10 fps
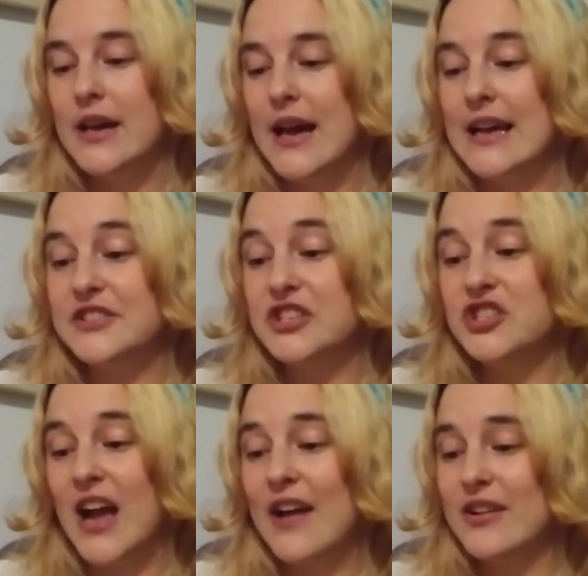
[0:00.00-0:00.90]
As he
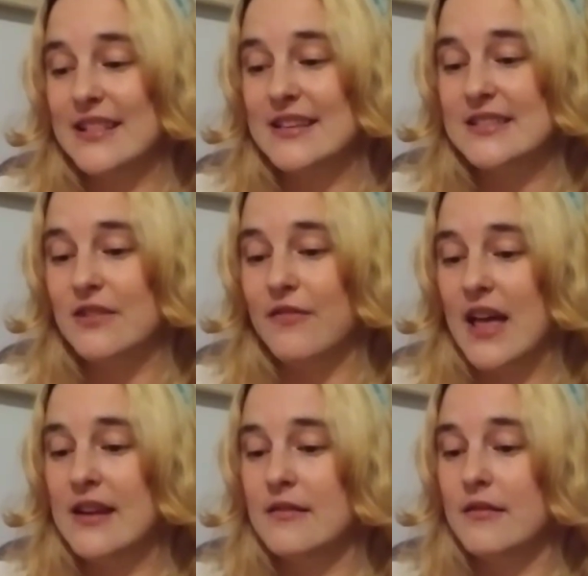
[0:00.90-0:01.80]
shouted at this
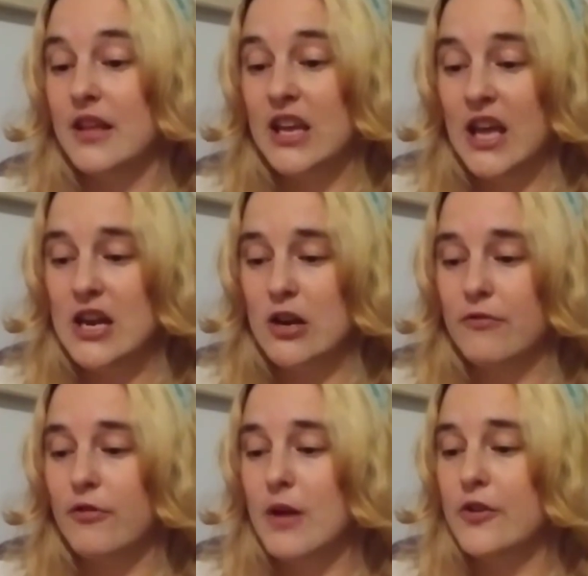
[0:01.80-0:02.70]
event, the kitten
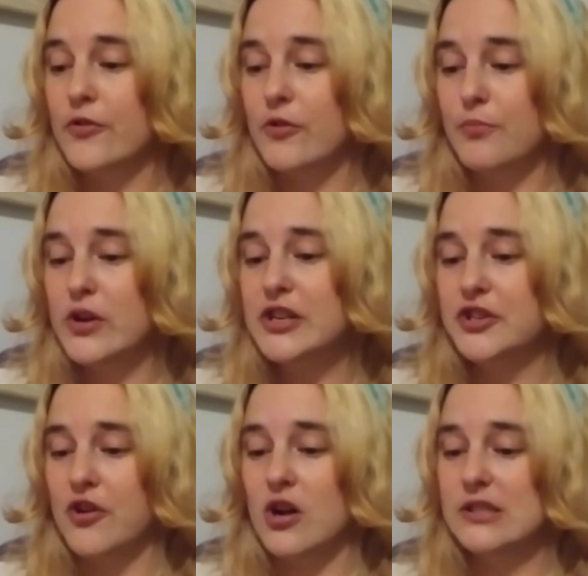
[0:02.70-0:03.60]
from under the bridge
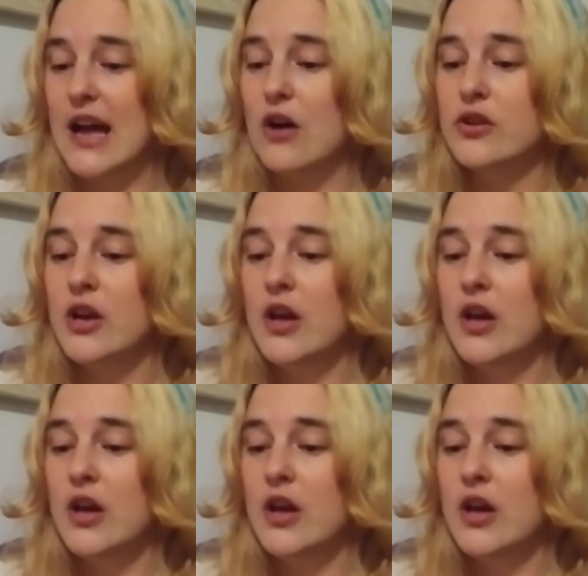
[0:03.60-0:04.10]
called out,